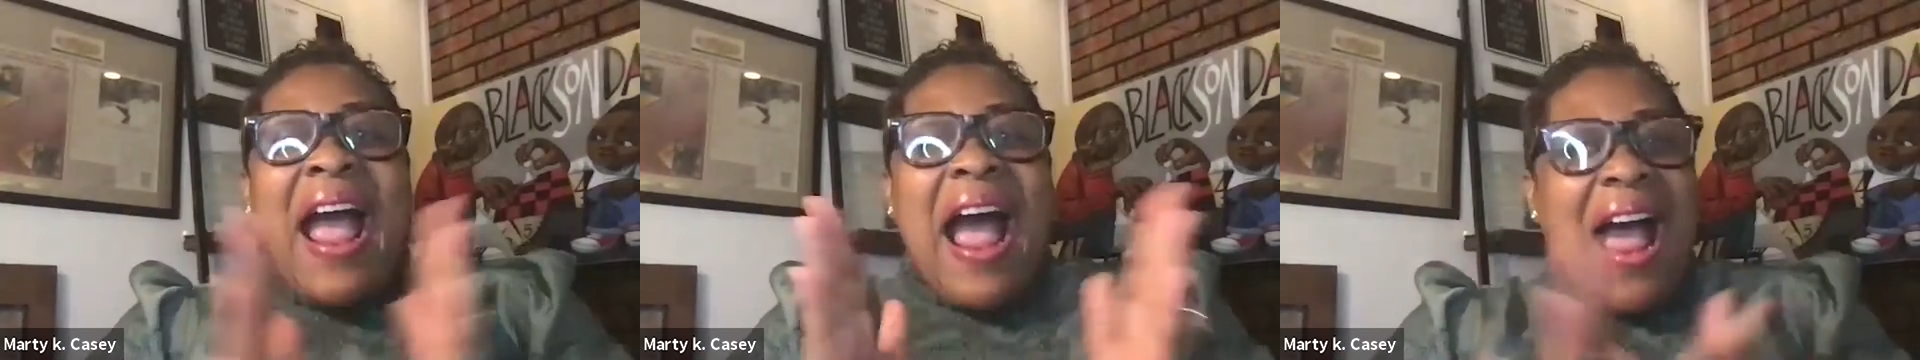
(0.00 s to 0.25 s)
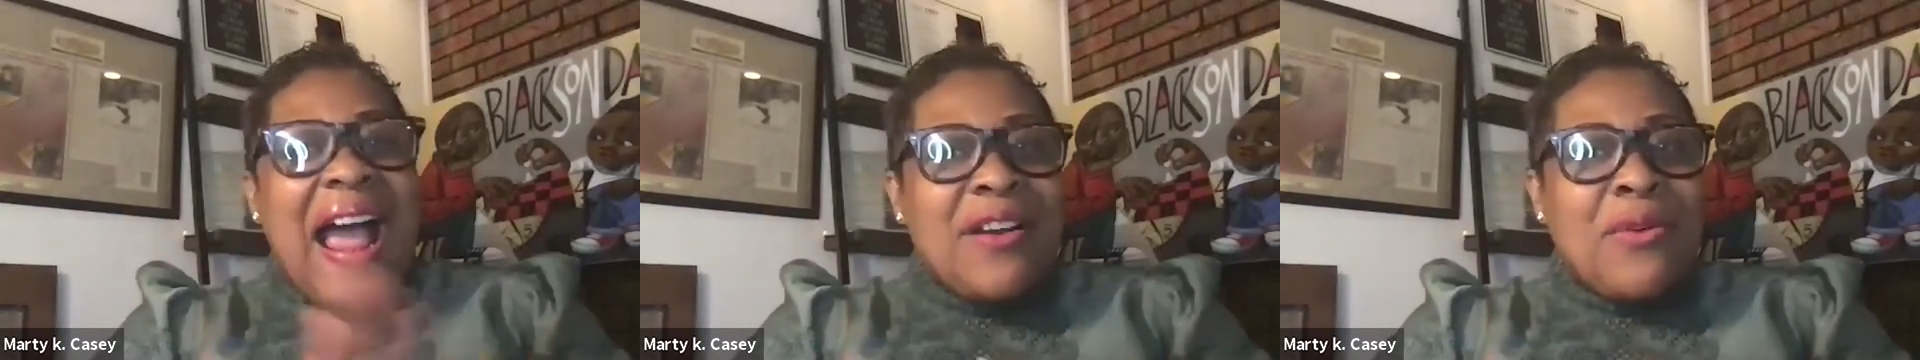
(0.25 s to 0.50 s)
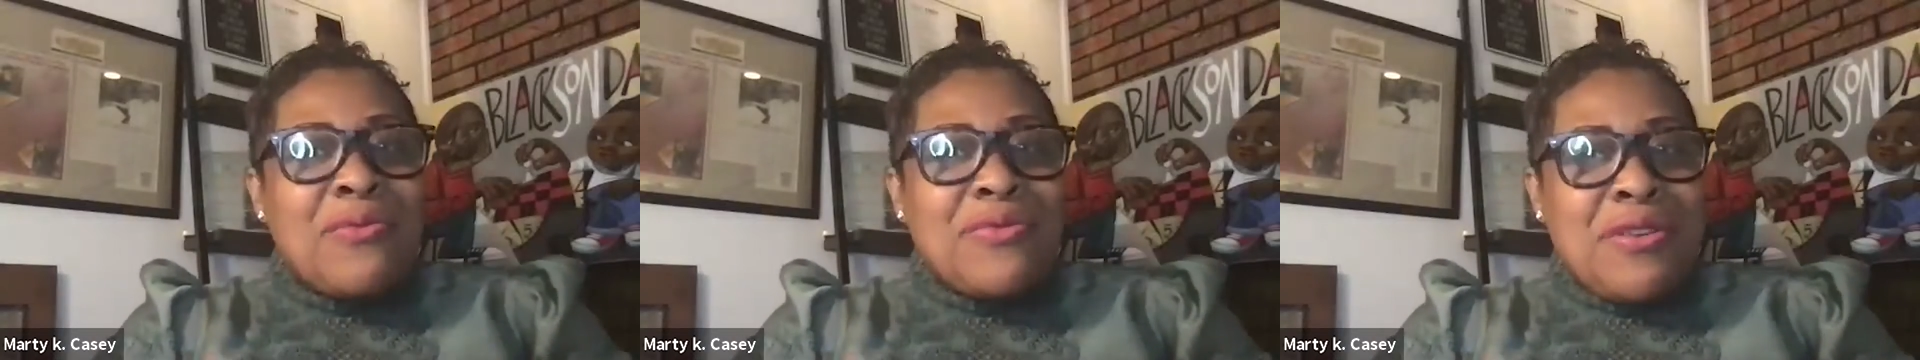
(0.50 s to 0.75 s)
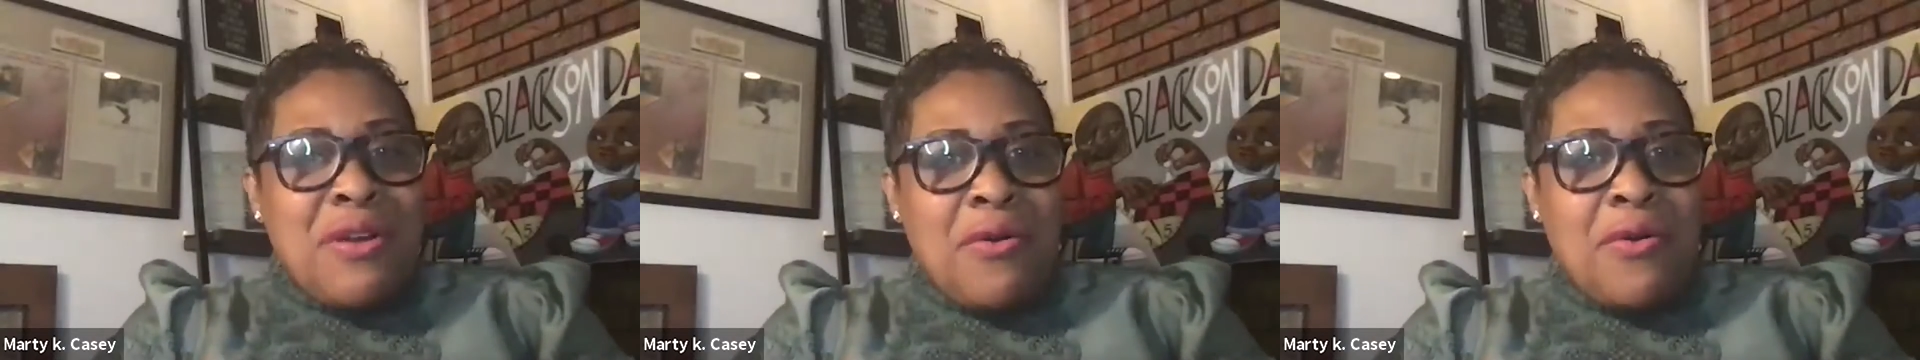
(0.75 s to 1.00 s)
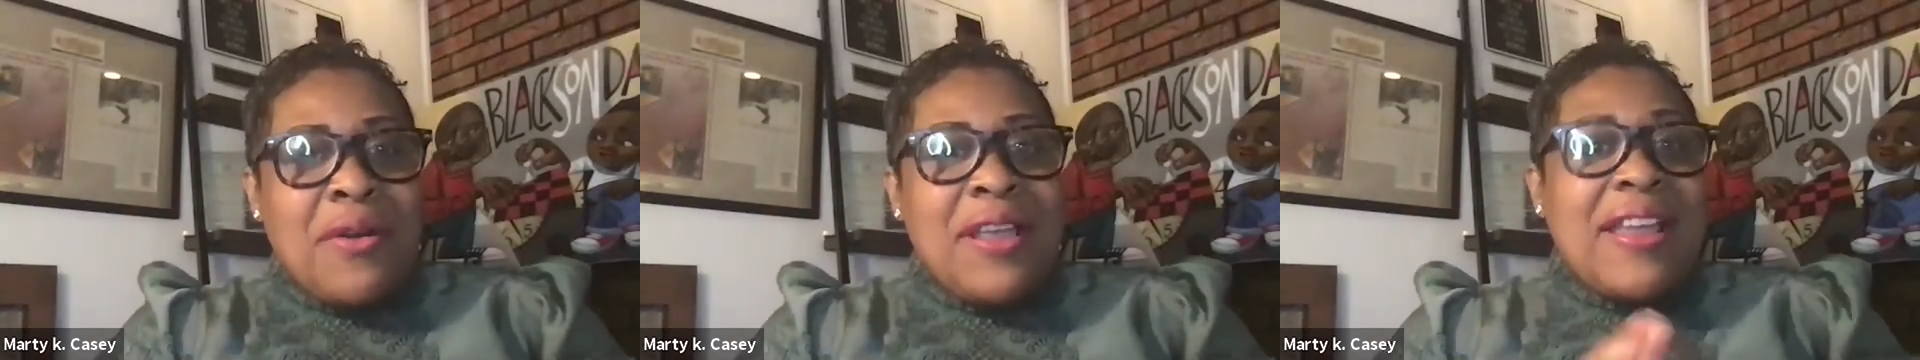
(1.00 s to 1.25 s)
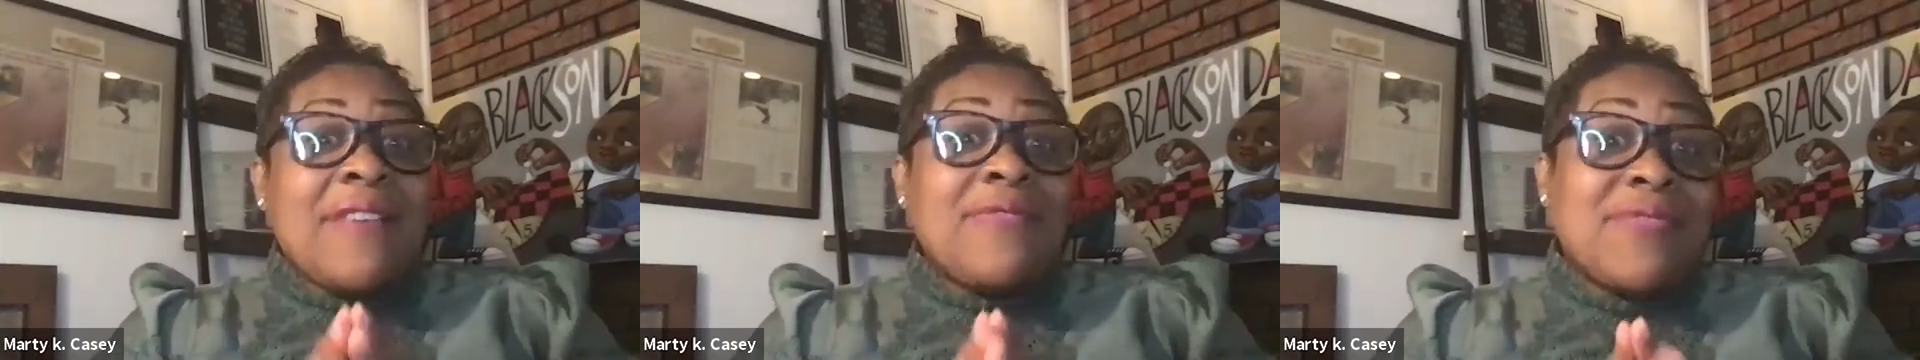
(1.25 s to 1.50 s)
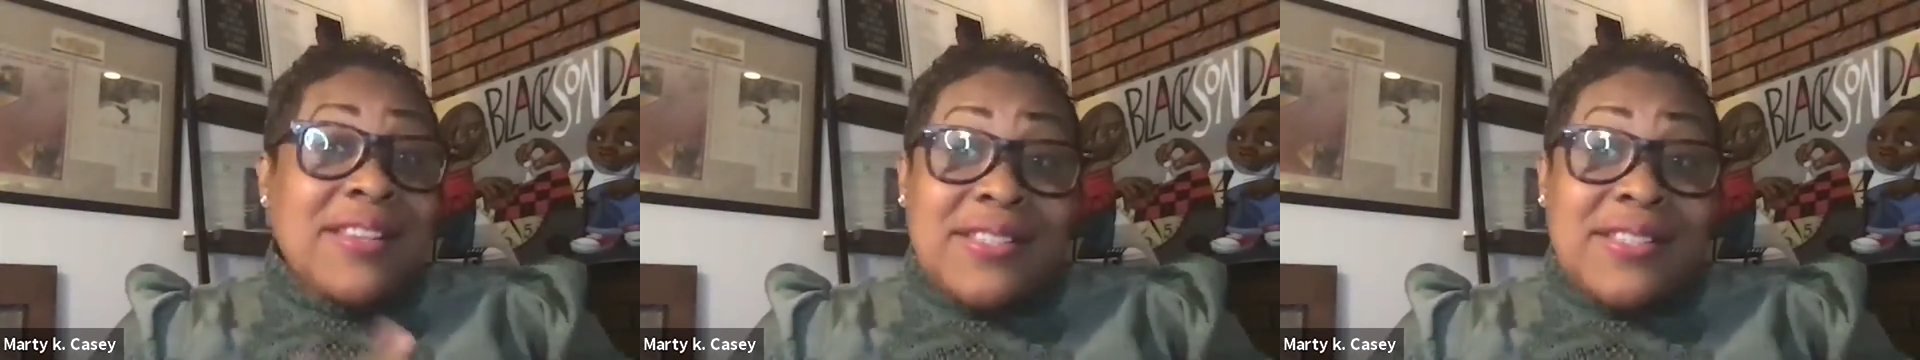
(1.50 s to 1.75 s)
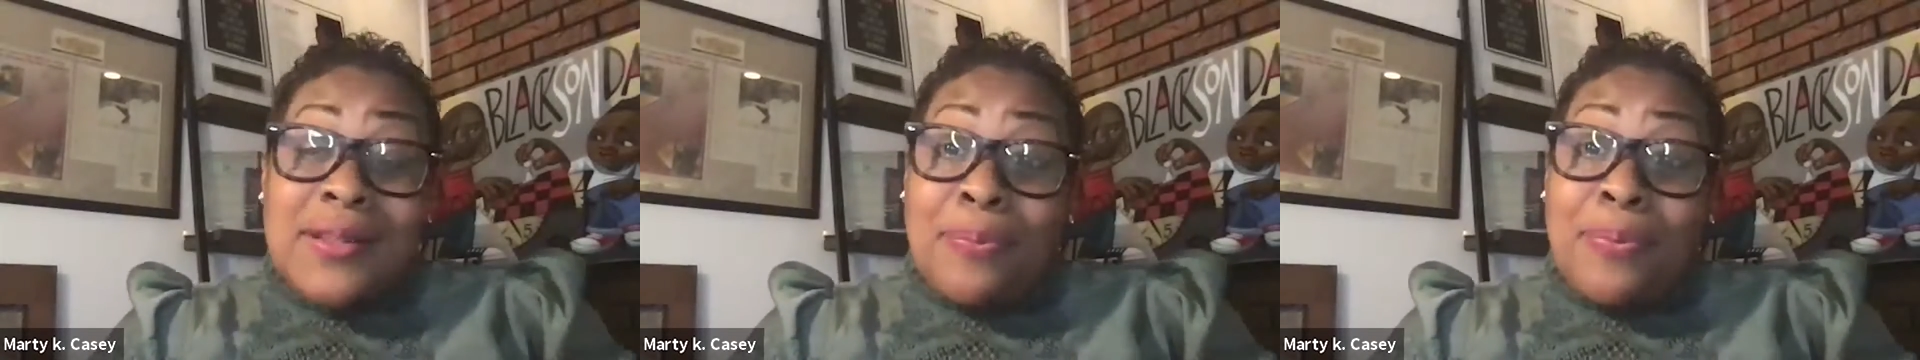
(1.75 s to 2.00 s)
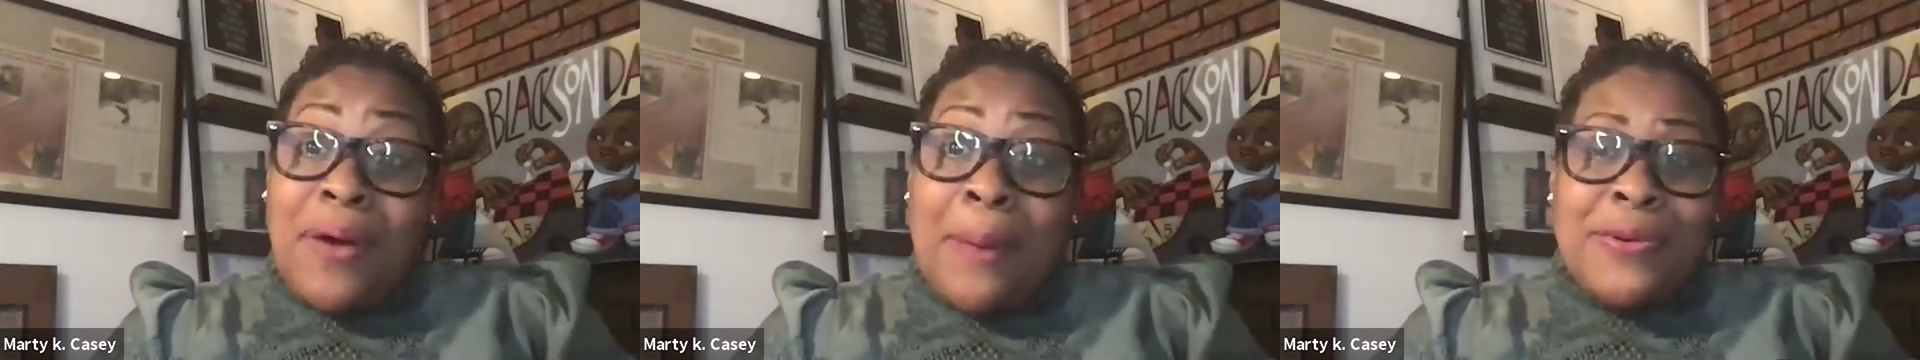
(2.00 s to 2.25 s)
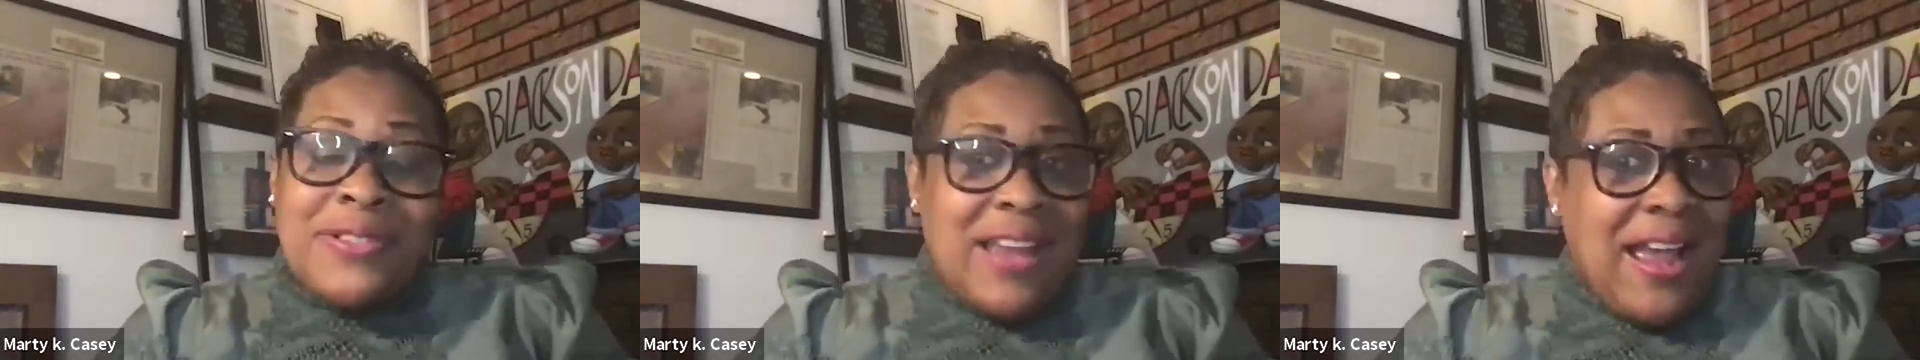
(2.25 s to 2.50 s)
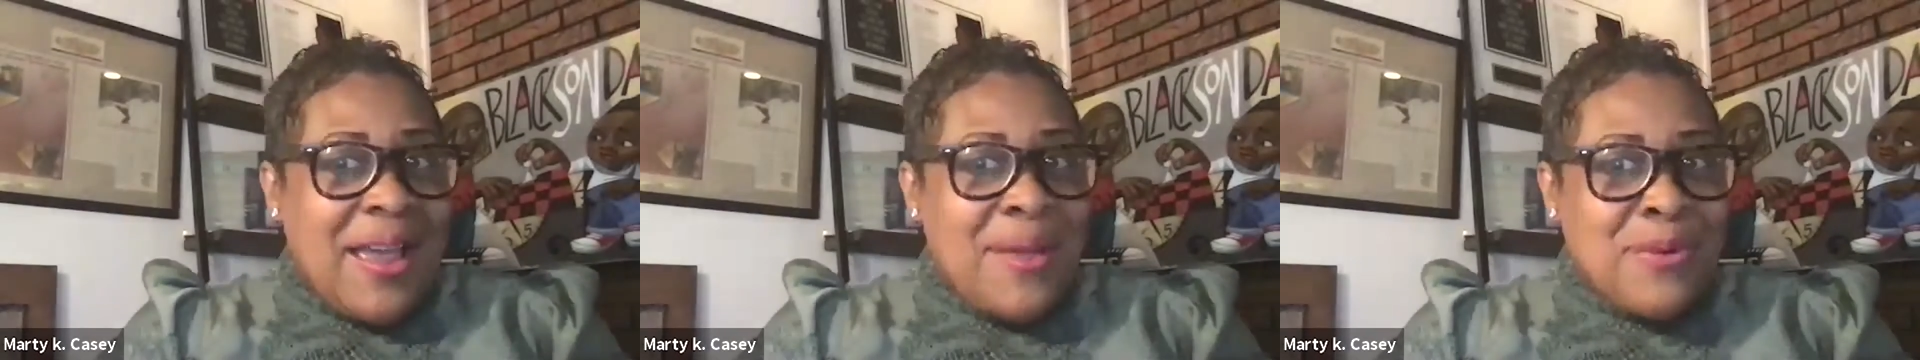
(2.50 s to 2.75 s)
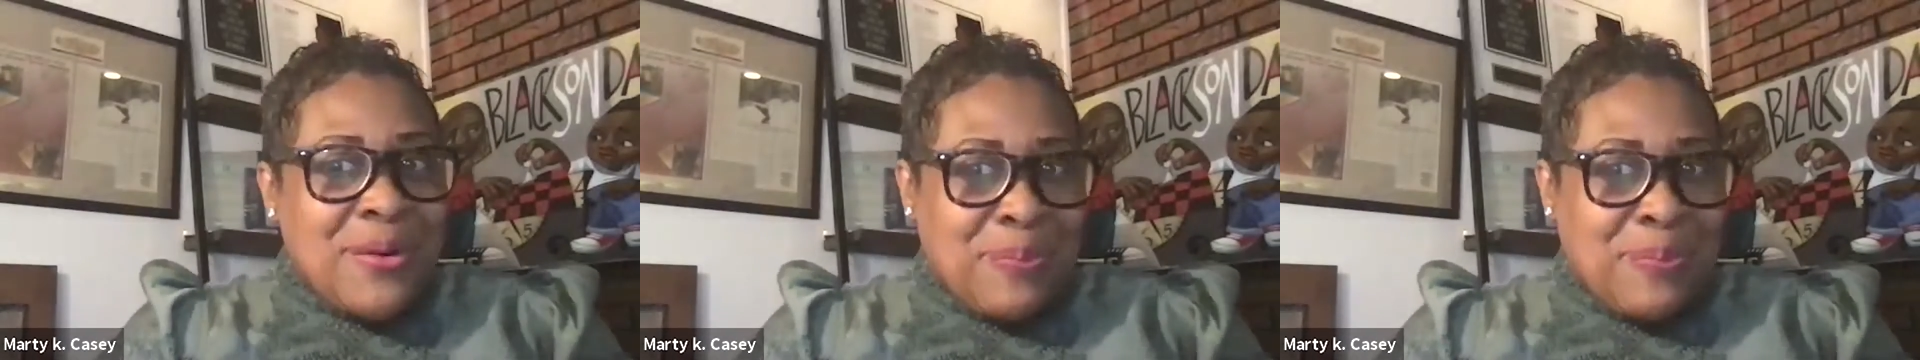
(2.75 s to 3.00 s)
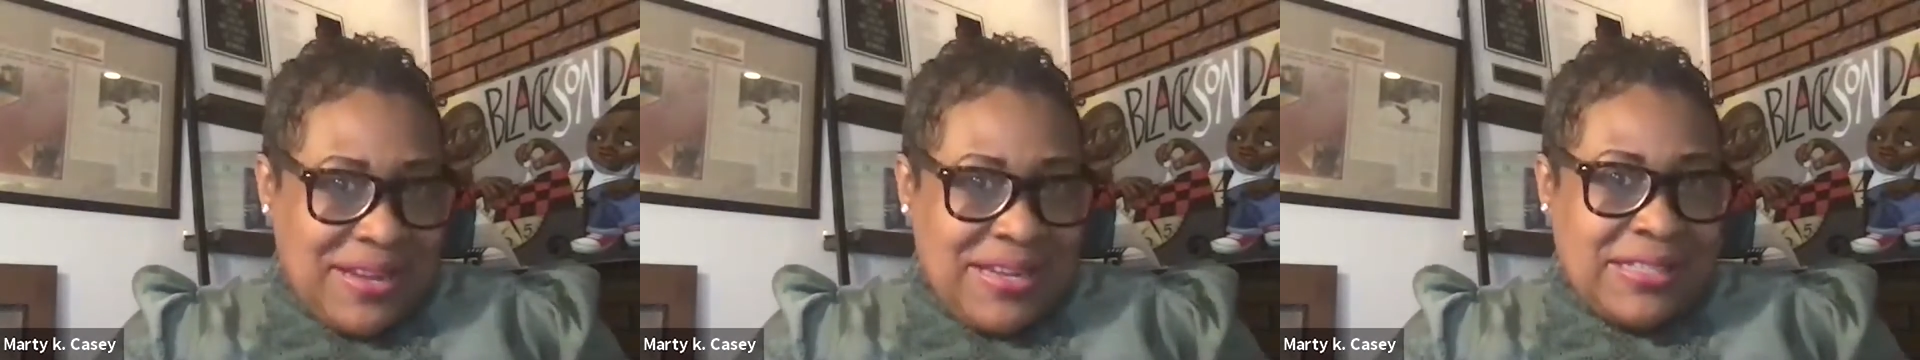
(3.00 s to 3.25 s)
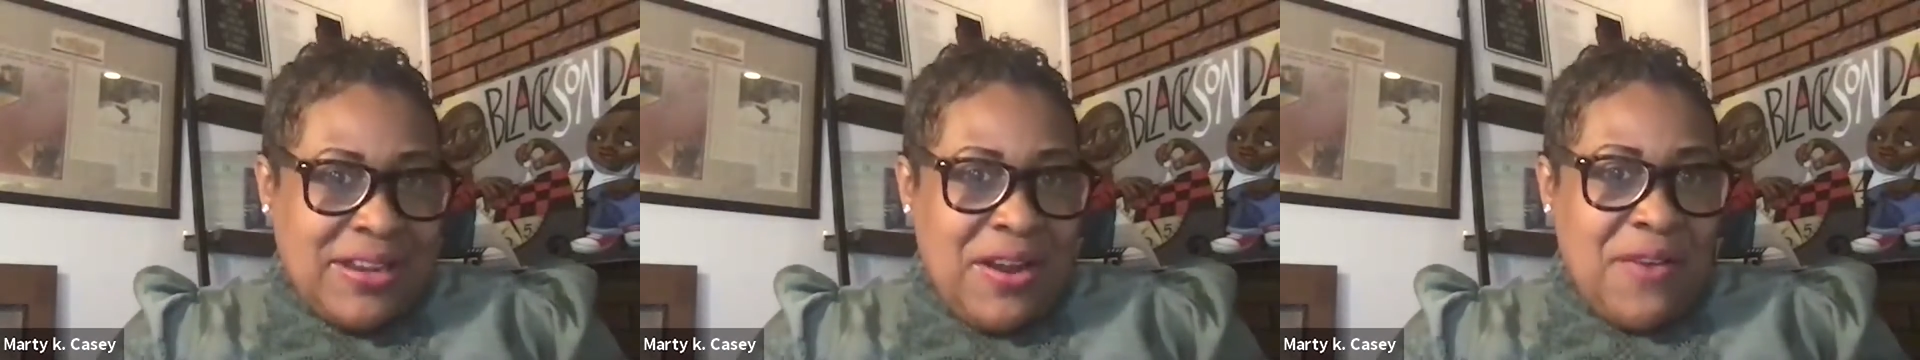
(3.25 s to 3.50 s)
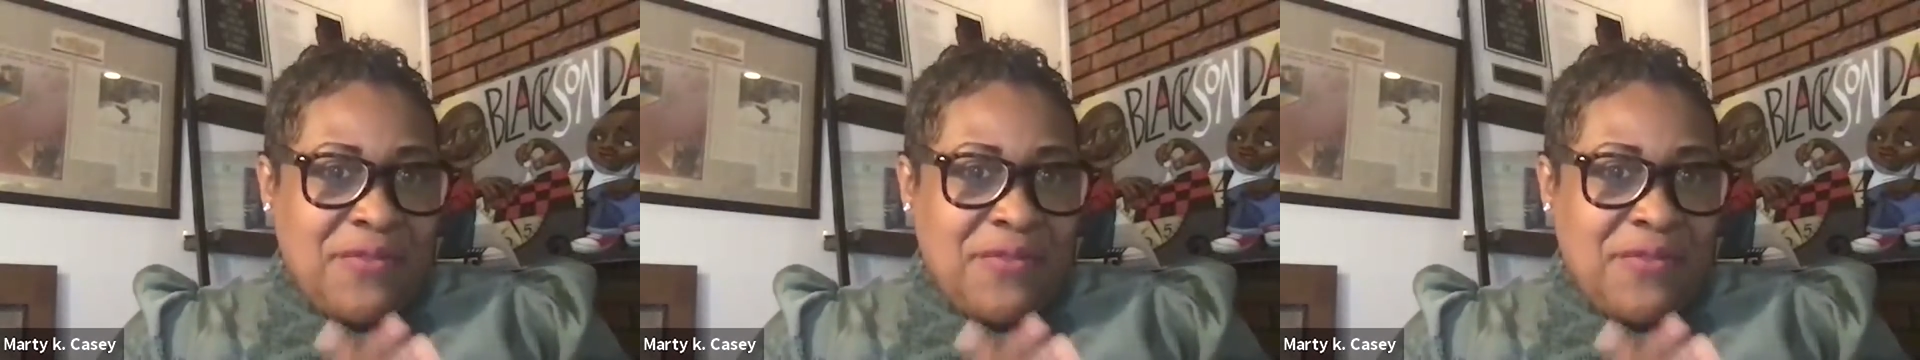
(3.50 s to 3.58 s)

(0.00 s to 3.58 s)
I don't know if this is the proper time or place